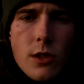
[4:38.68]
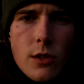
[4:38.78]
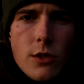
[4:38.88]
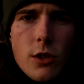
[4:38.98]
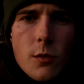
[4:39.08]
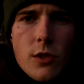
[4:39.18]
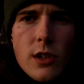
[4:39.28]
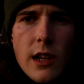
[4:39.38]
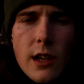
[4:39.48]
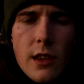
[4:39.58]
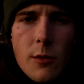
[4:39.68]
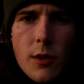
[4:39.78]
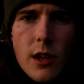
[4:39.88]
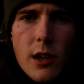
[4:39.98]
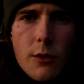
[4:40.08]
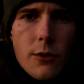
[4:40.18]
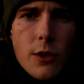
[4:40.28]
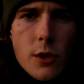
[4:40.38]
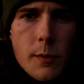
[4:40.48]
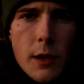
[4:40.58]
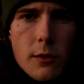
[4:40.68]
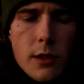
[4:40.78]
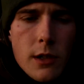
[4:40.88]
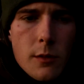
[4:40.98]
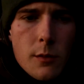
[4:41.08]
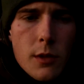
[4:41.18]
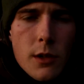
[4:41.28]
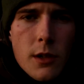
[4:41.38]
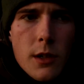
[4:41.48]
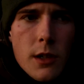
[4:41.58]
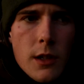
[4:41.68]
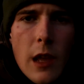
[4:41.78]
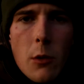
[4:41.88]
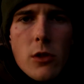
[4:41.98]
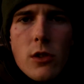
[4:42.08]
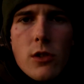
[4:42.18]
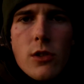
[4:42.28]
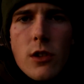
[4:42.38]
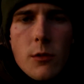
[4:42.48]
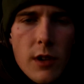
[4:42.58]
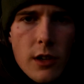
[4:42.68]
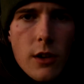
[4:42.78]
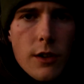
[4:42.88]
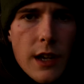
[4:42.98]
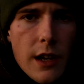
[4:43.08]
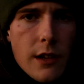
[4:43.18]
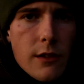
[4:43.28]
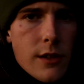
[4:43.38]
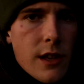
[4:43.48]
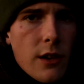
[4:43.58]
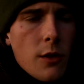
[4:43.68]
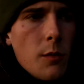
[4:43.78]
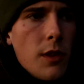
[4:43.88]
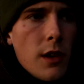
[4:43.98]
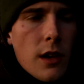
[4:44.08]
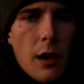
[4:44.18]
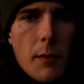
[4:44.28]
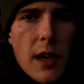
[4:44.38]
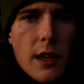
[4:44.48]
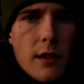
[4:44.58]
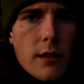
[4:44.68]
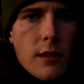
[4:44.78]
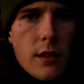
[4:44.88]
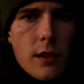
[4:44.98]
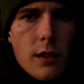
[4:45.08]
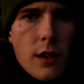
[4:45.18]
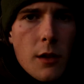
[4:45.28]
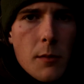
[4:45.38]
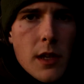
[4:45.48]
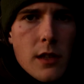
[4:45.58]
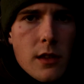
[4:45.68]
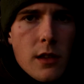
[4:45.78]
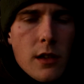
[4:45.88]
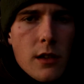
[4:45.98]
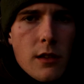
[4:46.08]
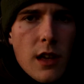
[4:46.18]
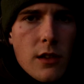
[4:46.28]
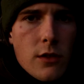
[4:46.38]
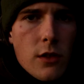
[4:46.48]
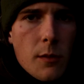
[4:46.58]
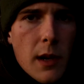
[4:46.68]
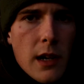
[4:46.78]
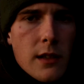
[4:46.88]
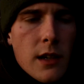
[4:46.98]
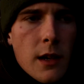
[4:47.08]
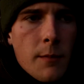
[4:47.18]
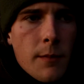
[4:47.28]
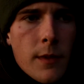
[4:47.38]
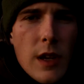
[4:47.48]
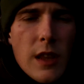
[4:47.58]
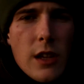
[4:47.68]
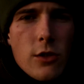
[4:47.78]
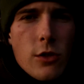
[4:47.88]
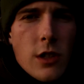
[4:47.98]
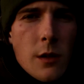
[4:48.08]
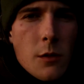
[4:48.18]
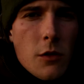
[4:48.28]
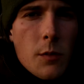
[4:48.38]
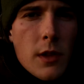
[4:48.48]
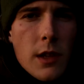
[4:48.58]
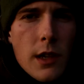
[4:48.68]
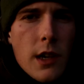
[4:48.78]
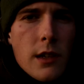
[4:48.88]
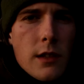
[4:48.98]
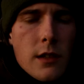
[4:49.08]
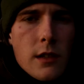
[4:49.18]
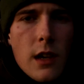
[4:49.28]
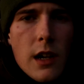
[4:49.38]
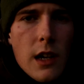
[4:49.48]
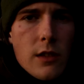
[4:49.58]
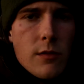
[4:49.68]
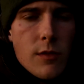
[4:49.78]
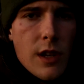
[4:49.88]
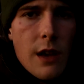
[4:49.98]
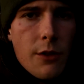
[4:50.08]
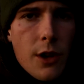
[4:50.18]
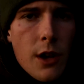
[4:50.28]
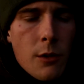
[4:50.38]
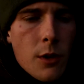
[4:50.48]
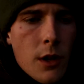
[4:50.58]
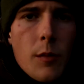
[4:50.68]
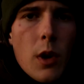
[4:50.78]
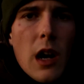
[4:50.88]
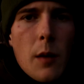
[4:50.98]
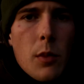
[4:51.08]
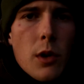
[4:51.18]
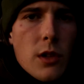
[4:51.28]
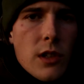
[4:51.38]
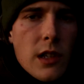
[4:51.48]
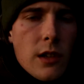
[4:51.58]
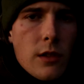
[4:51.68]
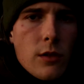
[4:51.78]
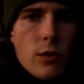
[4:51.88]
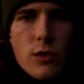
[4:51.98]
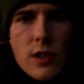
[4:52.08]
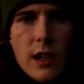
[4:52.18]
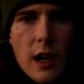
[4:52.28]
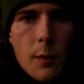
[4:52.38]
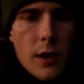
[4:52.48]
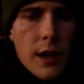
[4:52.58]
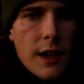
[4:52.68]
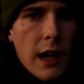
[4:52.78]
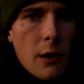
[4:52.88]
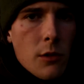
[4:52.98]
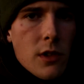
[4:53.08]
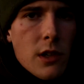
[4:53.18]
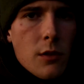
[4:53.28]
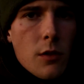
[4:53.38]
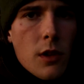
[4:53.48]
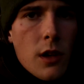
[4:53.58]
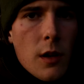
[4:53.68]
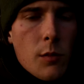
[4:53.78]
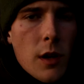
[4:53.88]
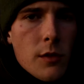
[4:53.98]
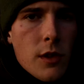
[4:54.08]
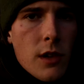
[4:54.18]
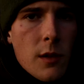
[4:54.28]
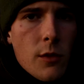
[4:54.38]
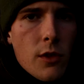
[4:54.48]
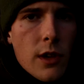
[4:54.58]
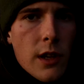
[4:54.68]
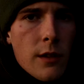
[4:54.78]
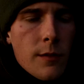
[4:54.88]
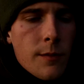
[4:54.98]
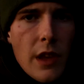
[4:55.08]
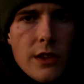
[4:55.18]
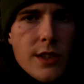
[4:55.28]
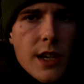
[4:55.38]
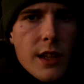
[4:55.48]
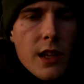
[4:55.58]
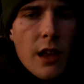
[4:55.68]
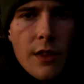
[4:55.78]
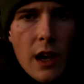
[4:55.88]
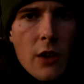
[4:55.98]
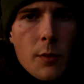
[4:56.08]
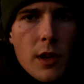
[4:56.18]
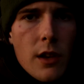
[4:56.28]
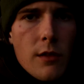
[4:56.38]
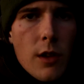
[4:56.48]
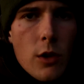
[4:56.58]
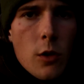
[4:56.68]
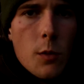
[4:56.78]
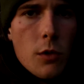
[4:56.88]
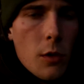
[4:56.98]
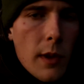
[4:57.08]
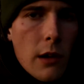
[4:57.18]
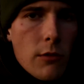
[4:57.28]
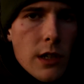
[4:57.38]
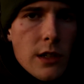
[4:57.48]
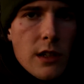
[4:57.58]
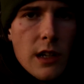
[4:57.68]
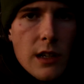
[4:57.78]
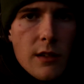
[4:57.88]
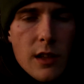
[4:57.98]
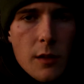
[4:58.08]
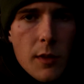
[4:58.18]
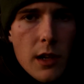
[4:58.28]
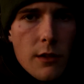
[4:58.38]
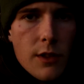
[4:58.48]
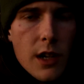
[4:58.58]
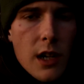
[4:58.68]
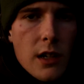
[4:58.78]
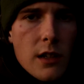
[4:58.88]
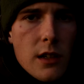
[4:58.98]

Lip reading: Too much later than when I first spoke to you, but I was concerned when I got down here and set up that I may, you know, miss that sort of bite time, and that does seem to have been the case. I guess you never know, but I personally couldn't see it happening now until perhaps early morning. Saying that, there have been a couple come out recently in the middle of the night,